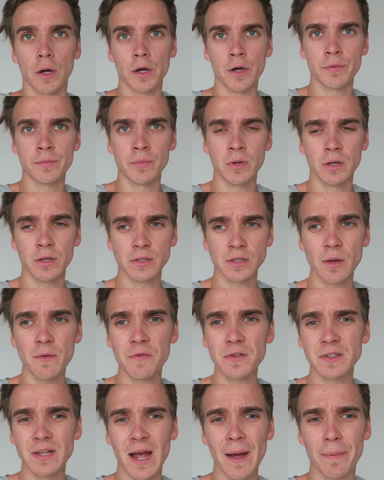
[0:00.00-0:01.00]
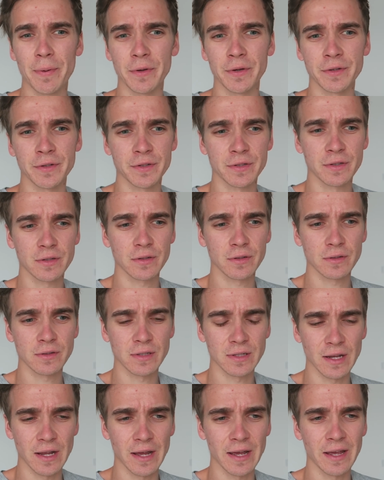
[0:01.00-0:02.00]
Um, something's happened
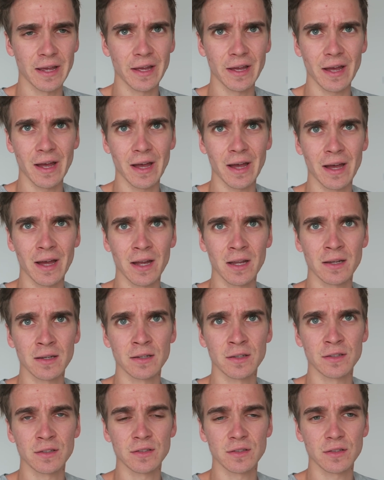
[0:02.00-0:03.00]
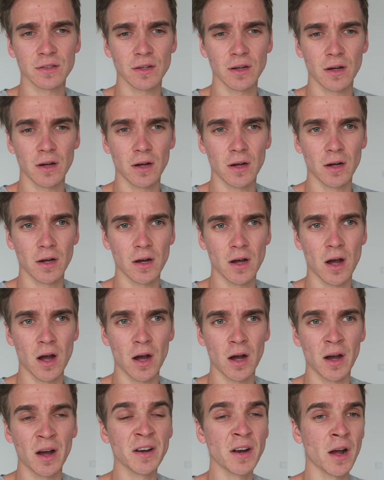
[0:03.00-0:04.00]
today, and
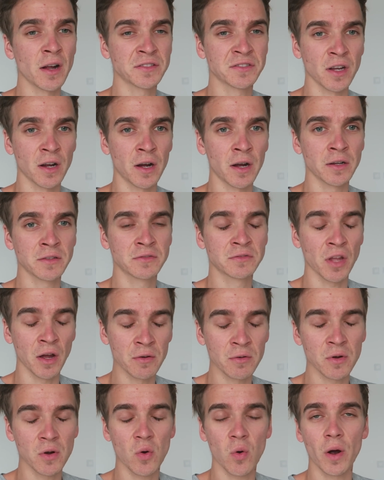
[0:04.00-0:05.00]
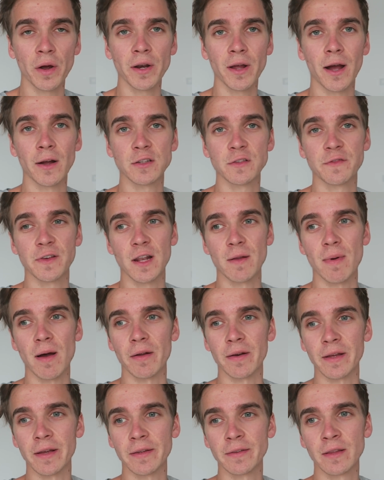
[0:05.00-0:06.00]
I, I, I don't quite know how to feel
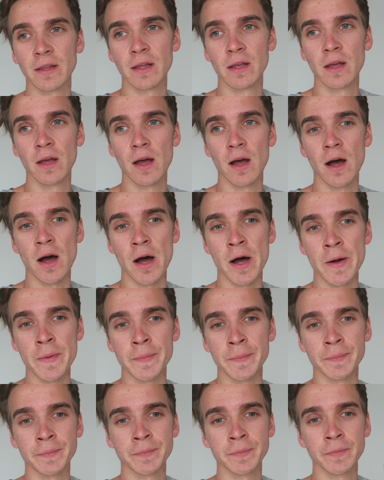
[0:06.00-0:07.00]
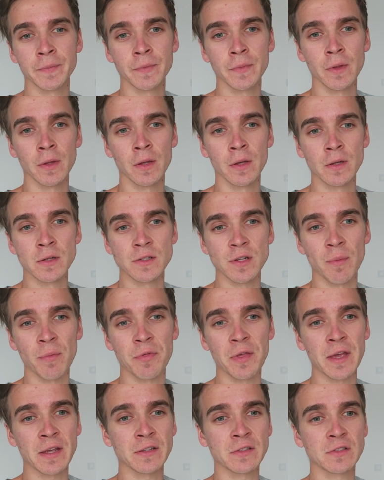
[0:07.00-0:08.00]
about it. Um, some
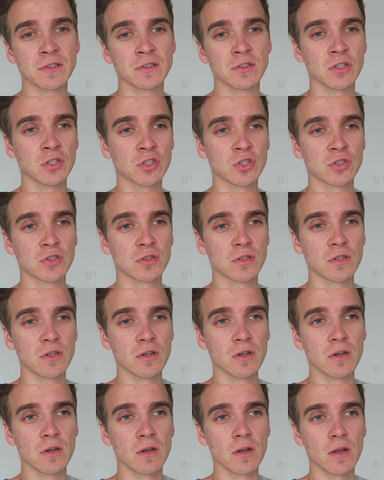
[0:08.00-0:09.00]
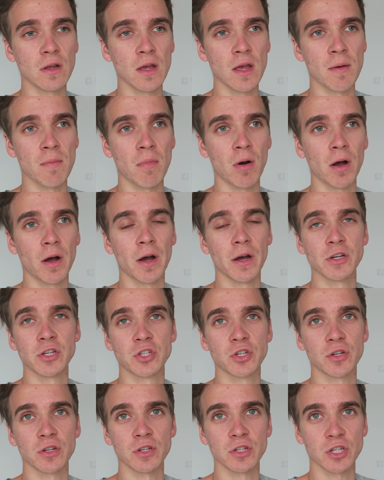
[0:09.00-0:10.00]
things just, in my eyes,
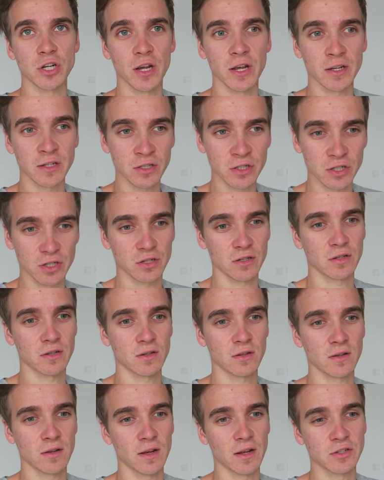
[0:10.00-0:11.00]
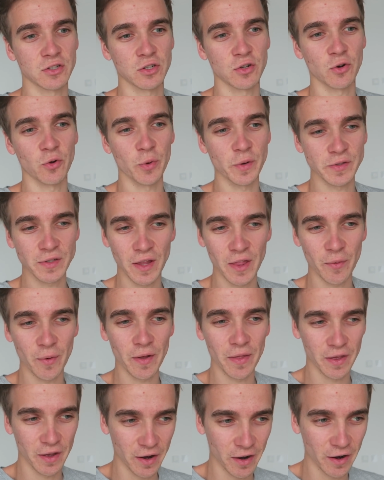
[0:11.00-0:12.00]
shouldn't change and should always stay the
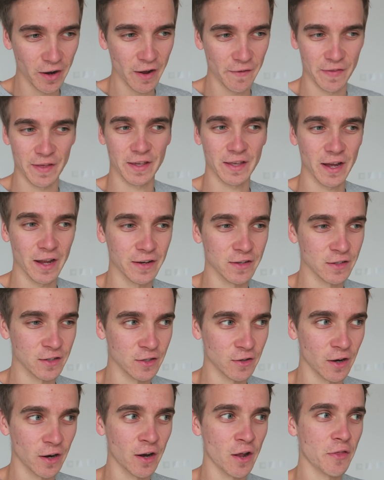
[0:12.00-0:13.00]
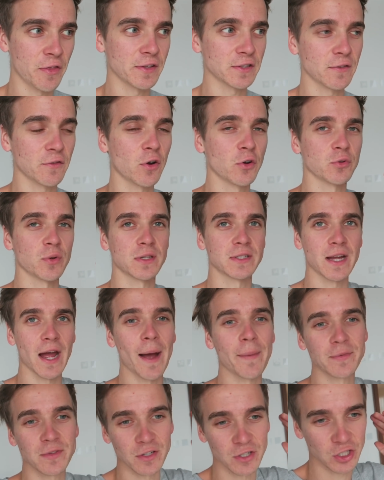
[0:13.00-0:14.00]
way they are if they can do. And I know things have got to
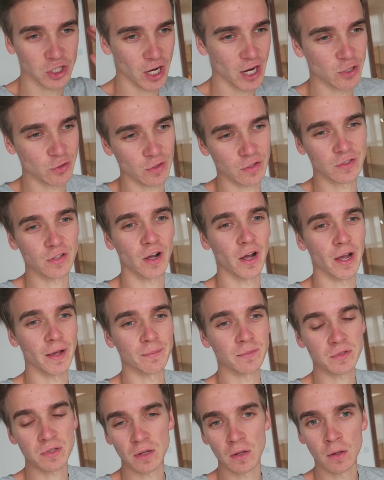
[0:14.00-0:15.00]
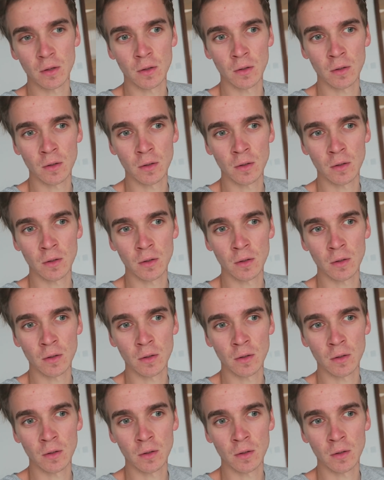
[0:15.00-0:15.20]
adapt and change with the times.